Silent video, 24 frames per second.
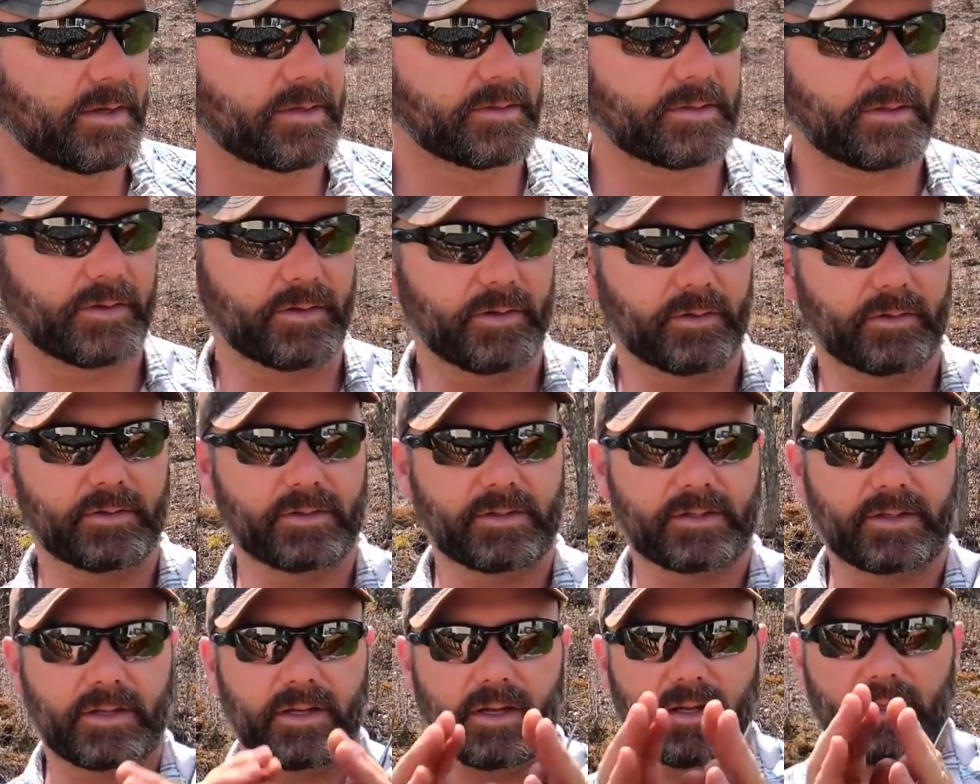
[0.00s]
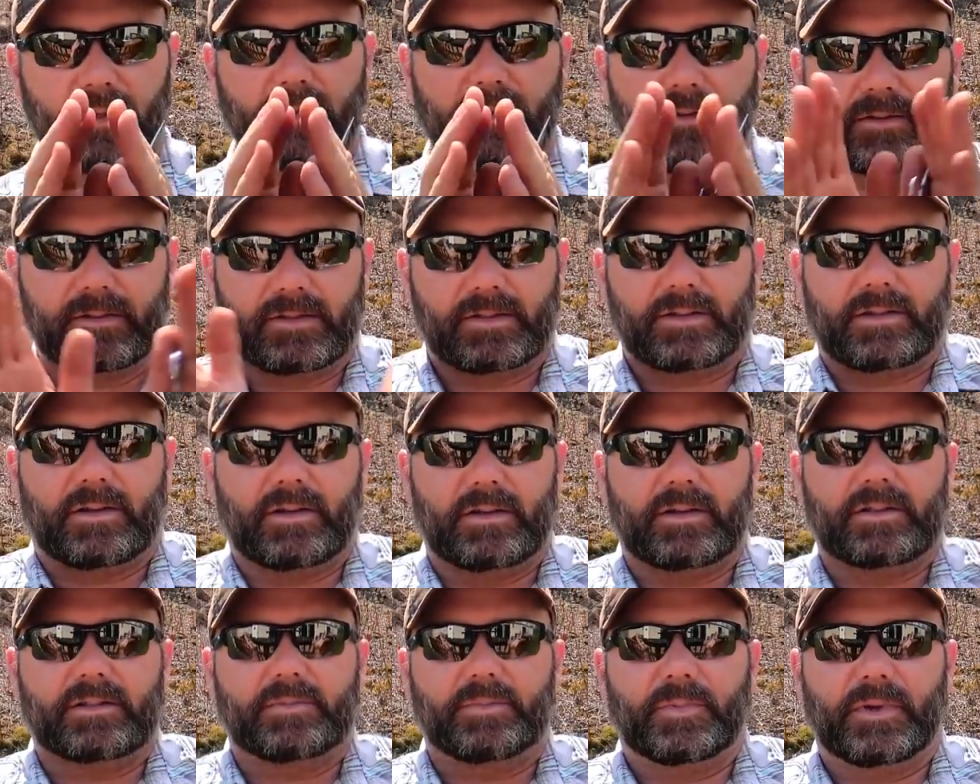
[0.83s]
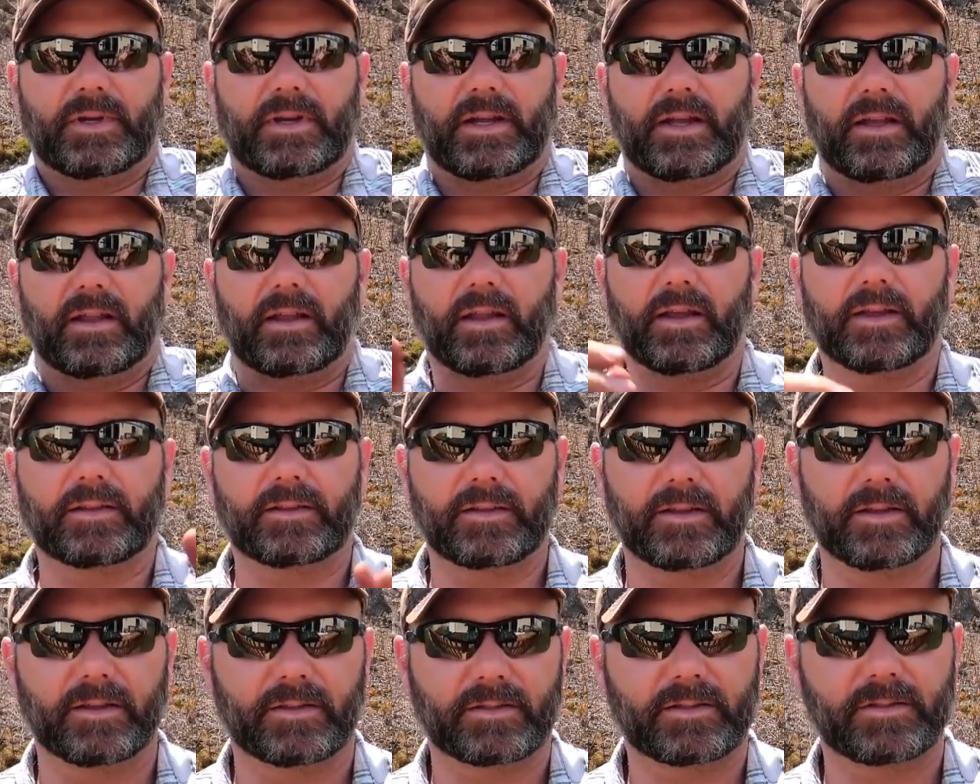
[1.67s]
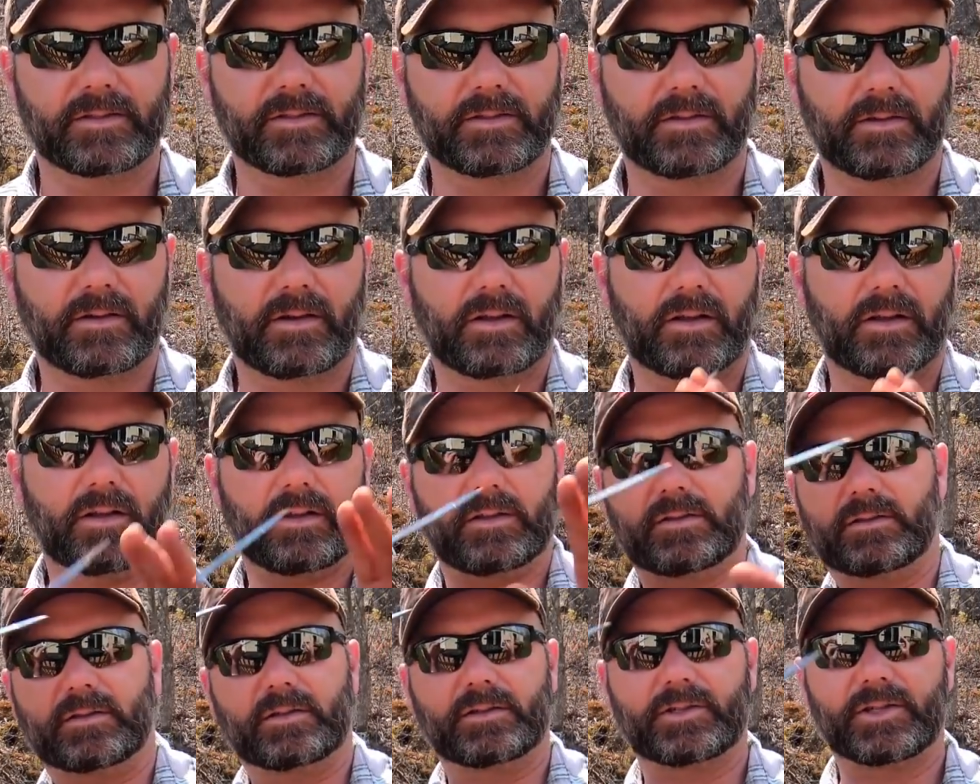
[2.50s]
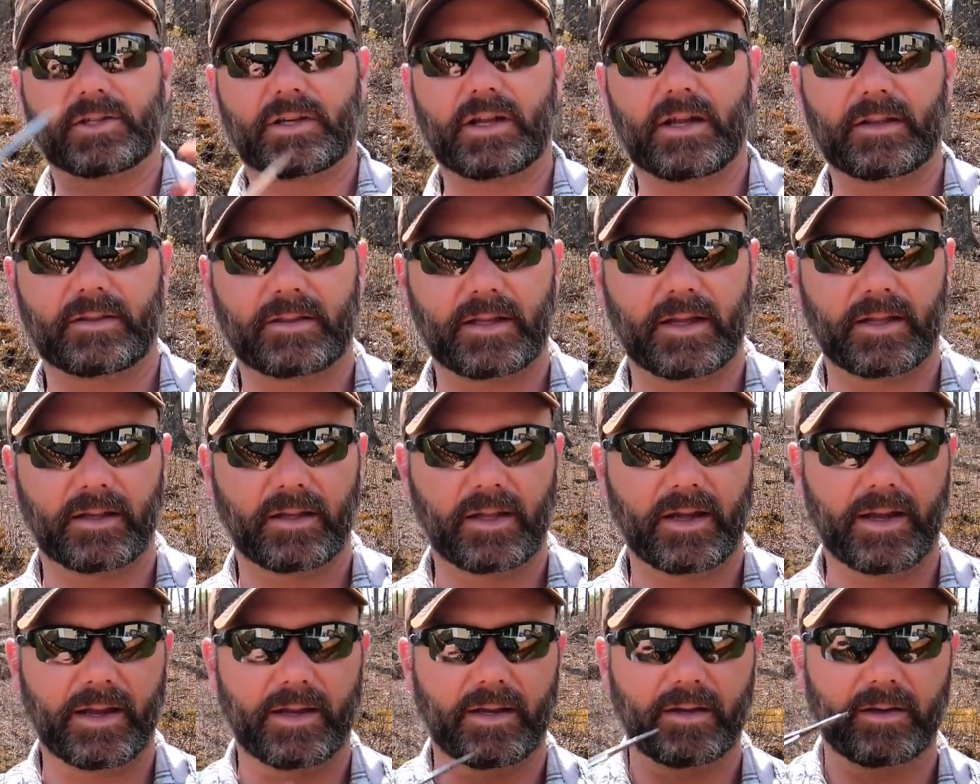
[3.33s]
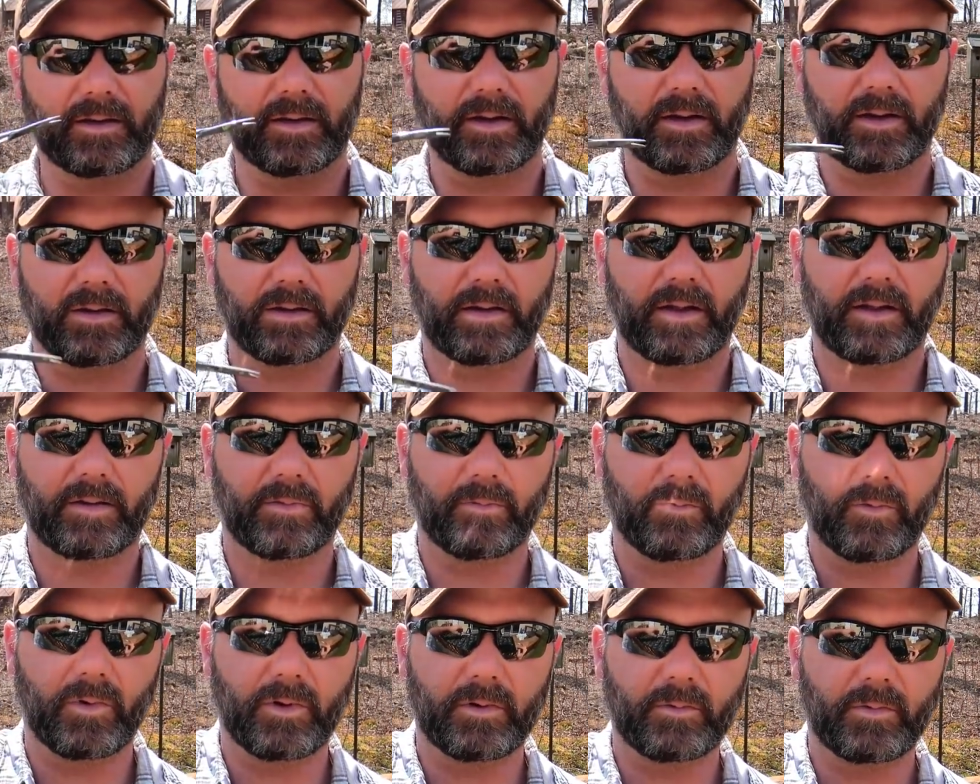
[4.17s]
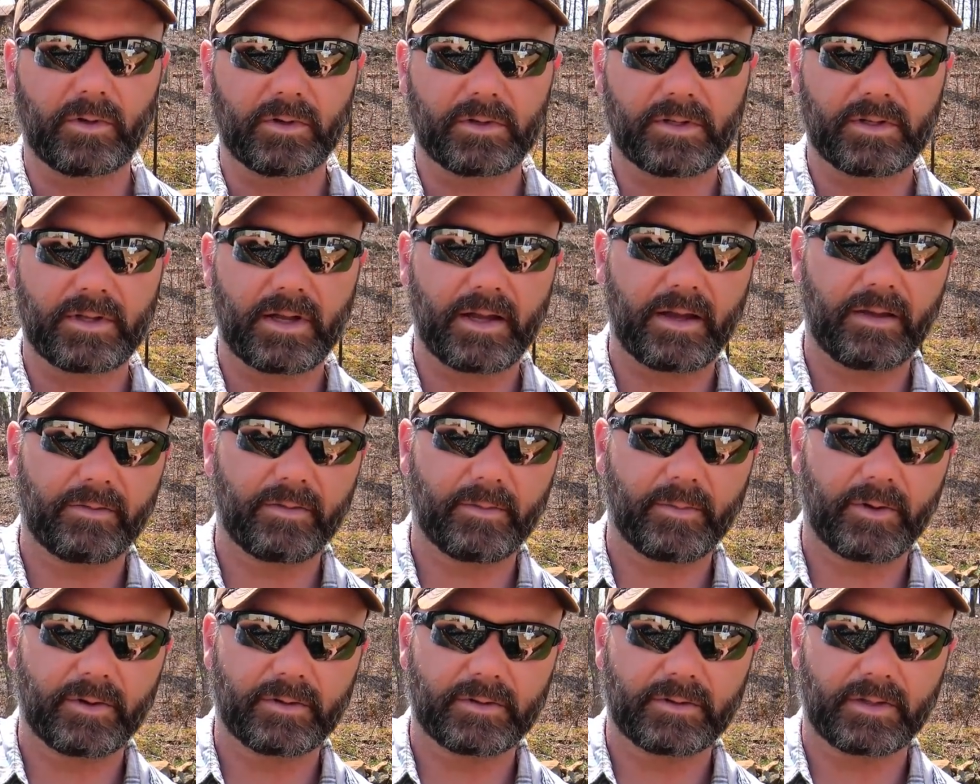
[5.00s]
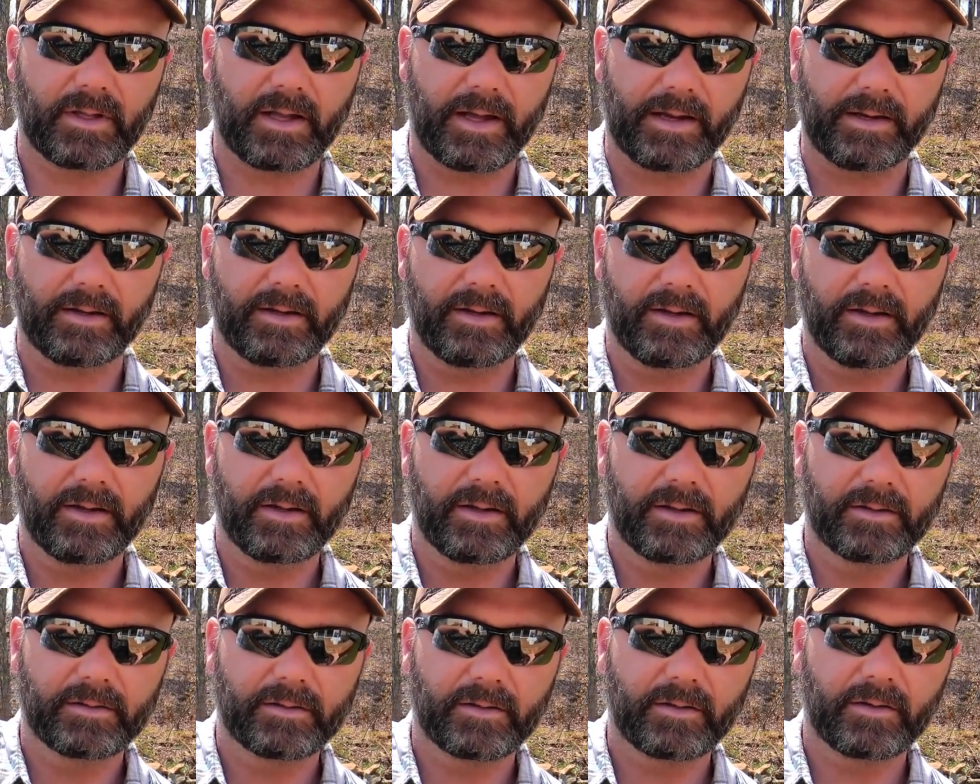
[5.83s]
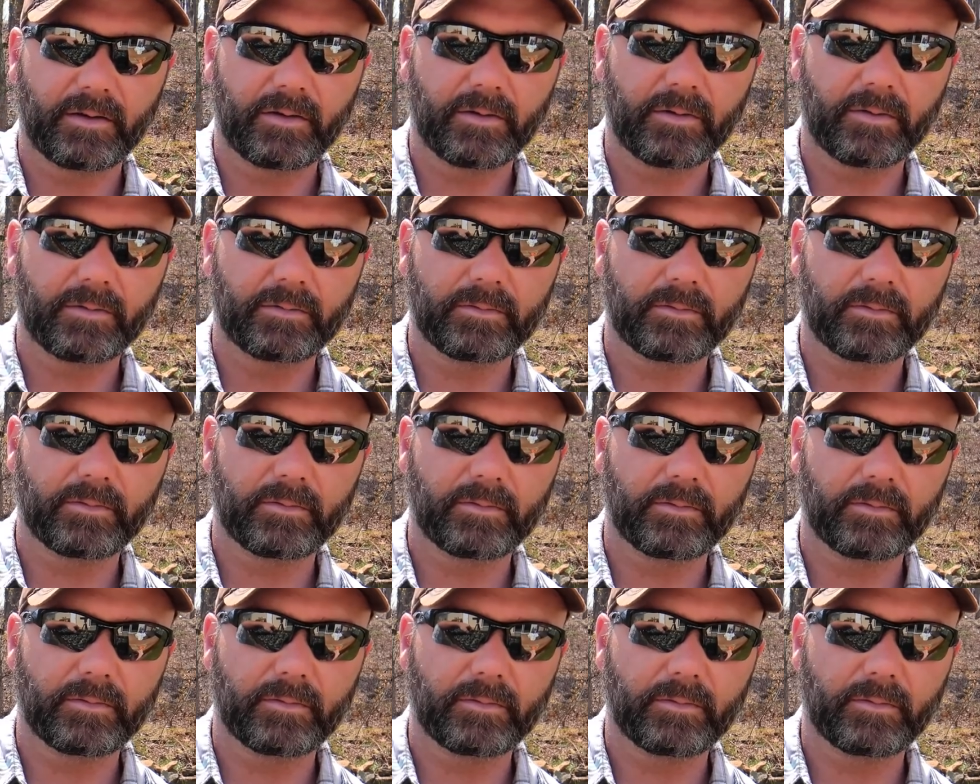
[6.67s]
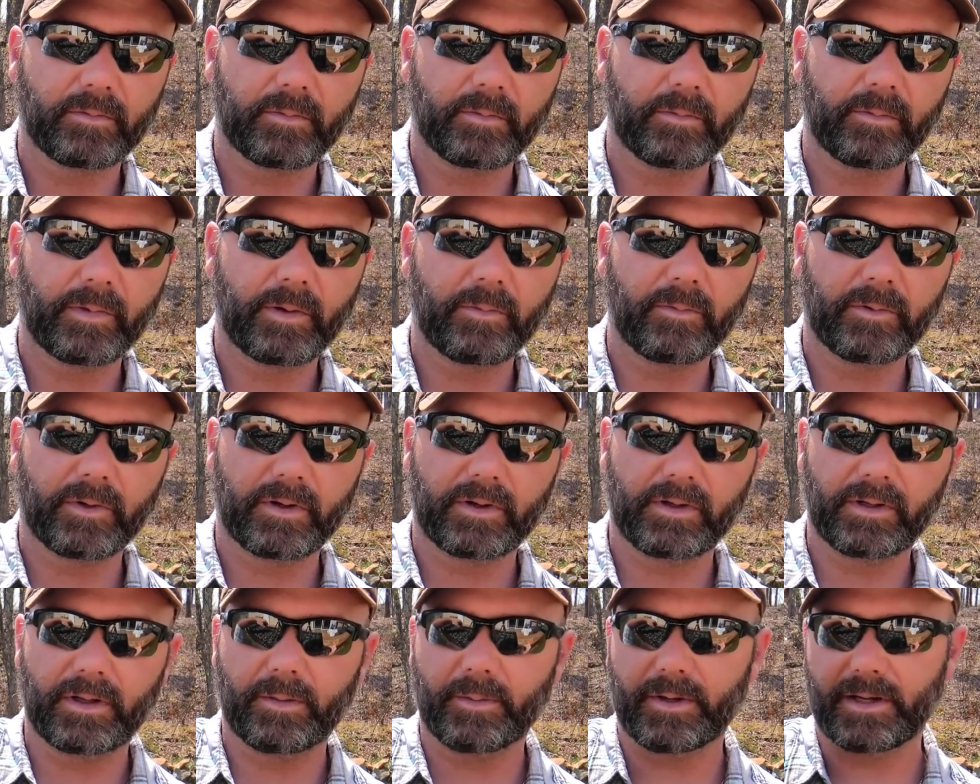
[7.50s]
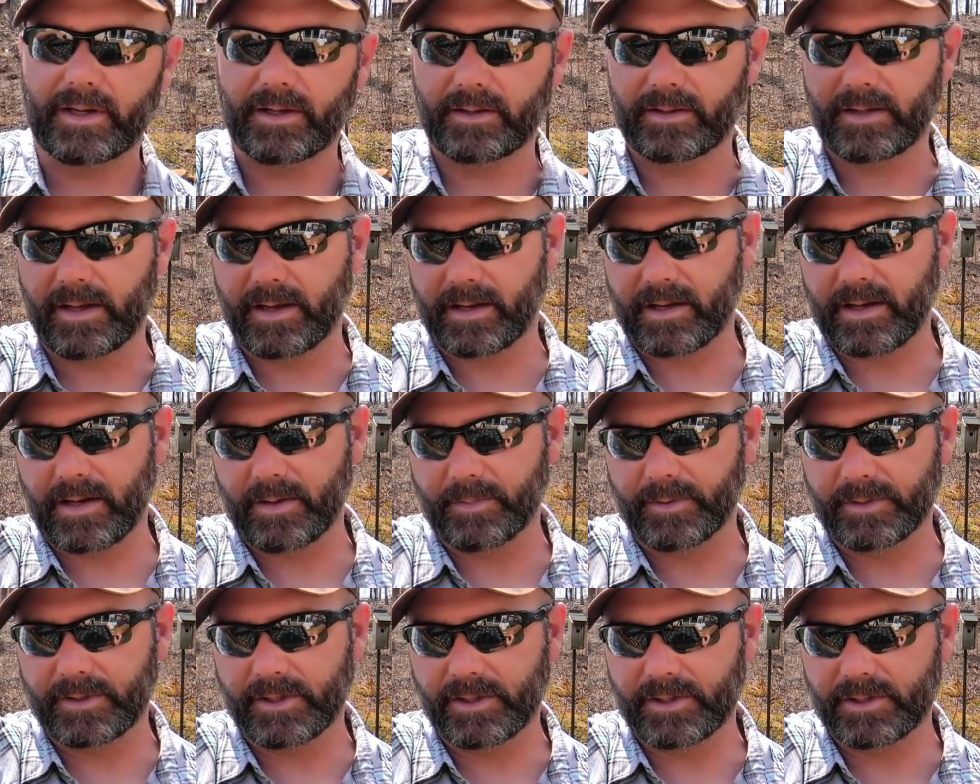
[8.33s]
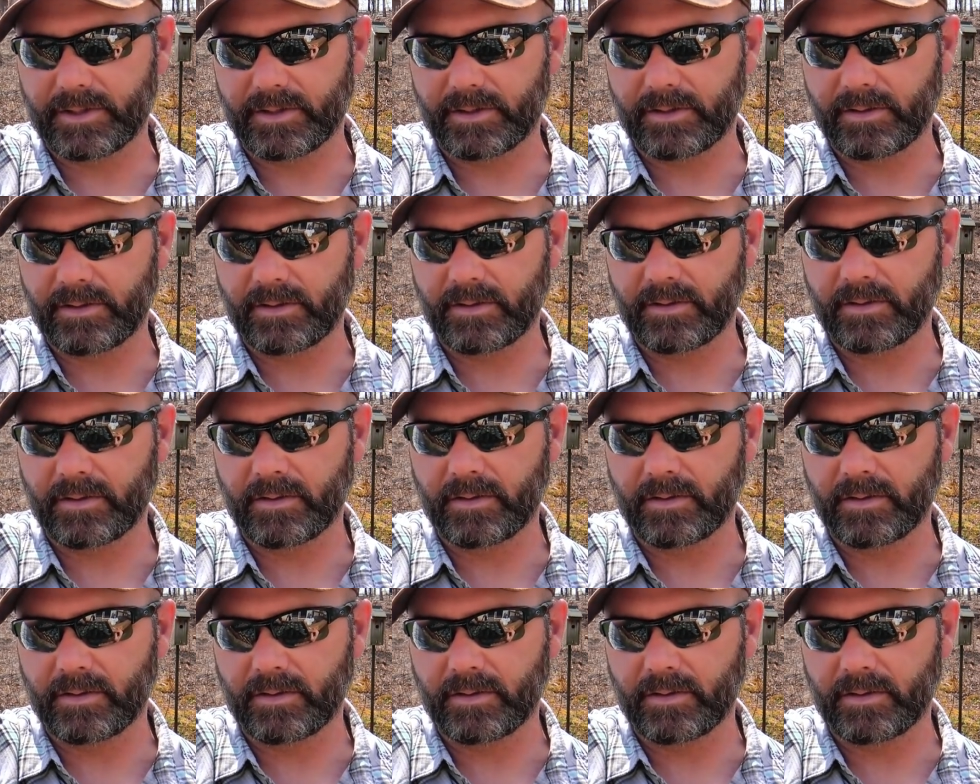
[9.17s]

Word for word: So you'll see they're starting to spread out like this because they're all searching out that light, and, and, and one wants to have the most light. So we want to eliminate that competition.